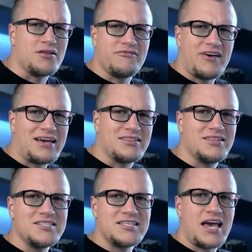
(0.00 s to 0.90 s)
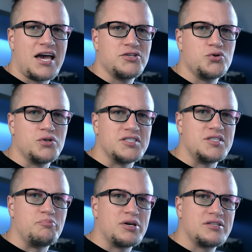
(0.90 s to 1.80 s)
In fact, this AI tool
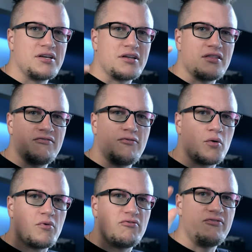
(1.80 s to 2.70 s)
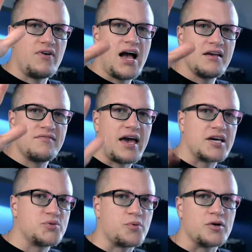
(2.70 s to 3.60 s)
is depicted in the form of 5
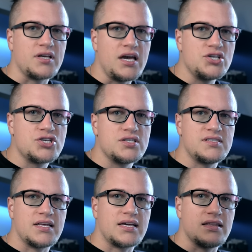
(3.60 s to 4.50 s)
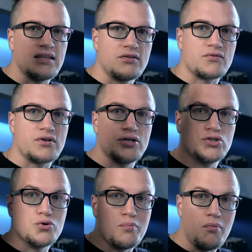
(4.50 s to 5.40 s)
expert agents that can literally
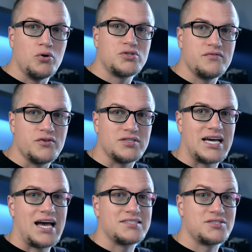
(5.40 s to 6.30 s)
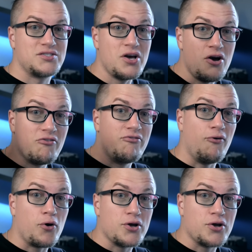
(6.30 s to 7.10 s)
do most of your tasks for